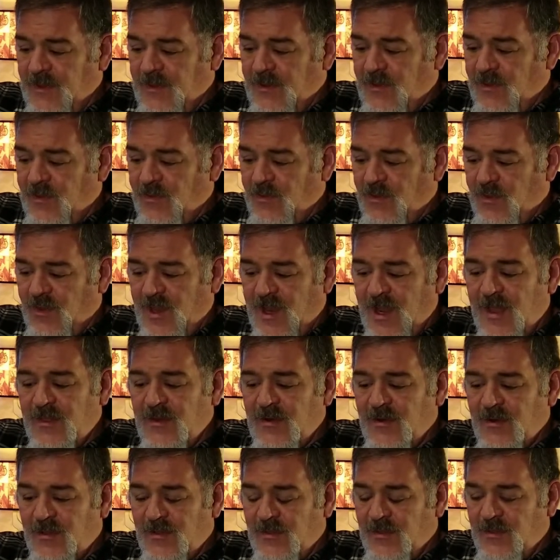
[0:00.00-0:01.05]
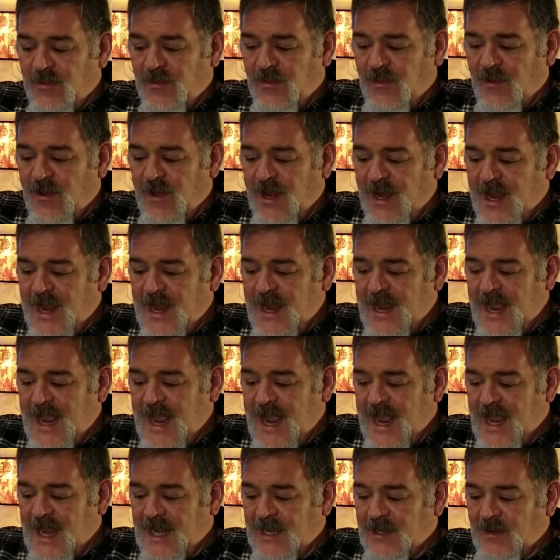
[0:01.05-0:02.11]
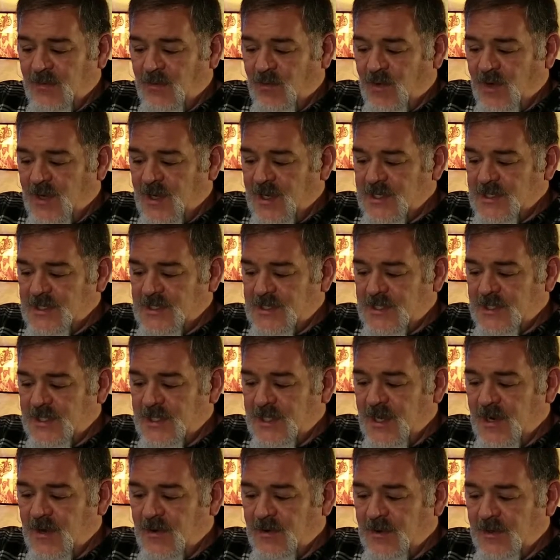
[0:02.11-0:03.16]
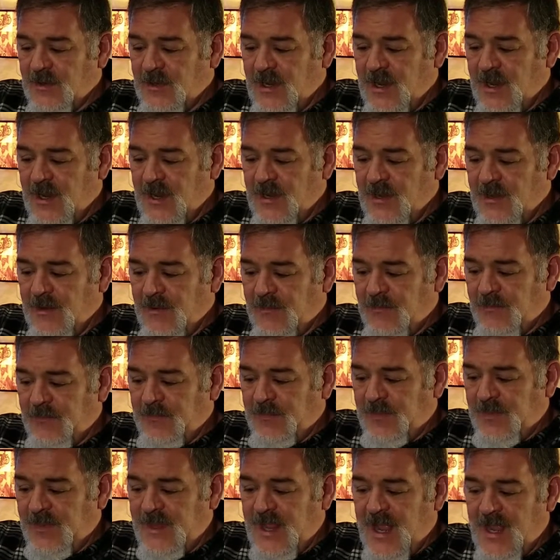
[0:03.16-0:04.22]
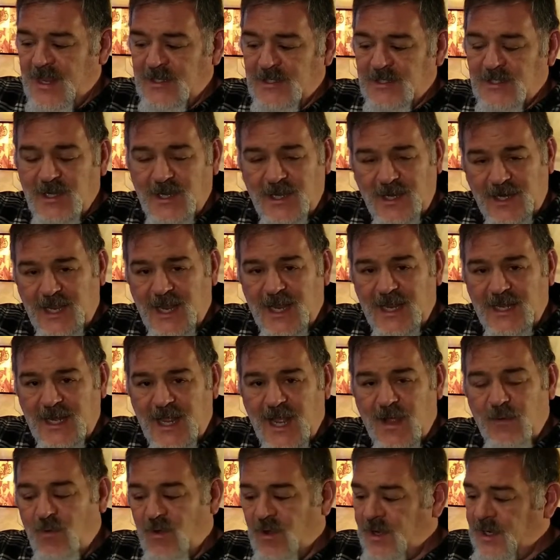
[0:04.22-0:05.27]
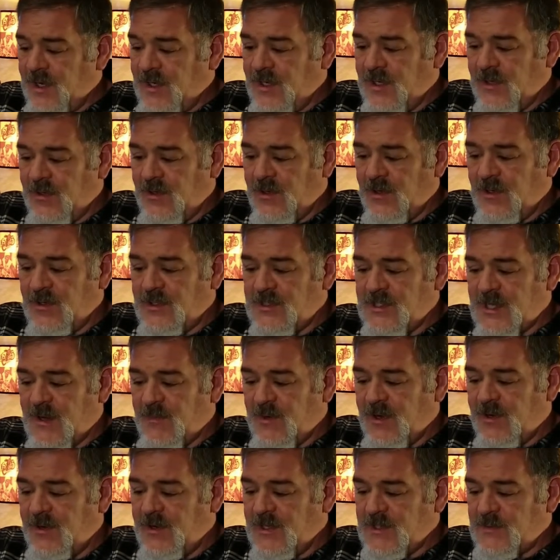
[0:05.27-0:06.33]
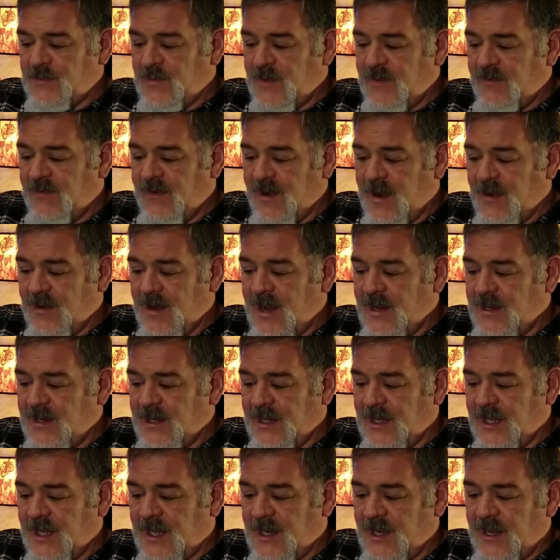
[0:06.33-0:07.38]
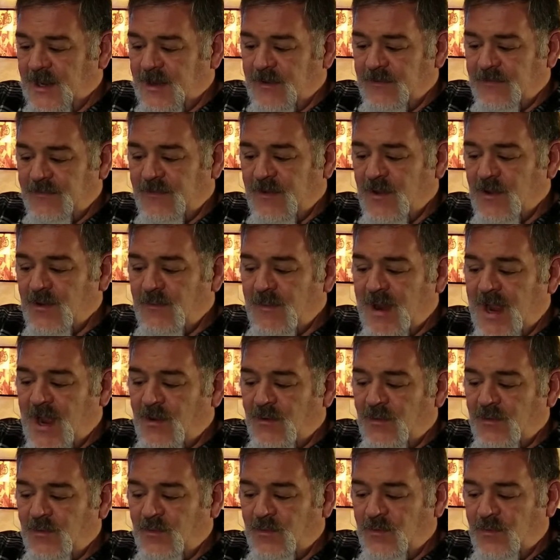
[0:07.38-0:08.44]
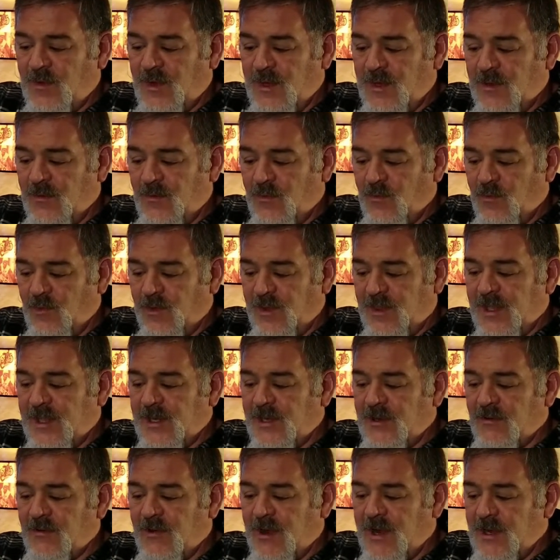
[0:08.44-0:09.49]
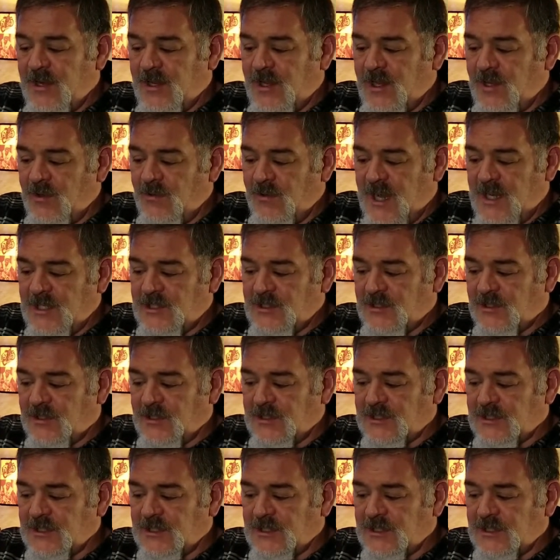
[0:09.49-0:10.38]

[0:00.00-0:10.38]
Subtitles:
the other thought I had was, you know, not wanting to use separate USB power, I could get a phone mount with integrated QI charging.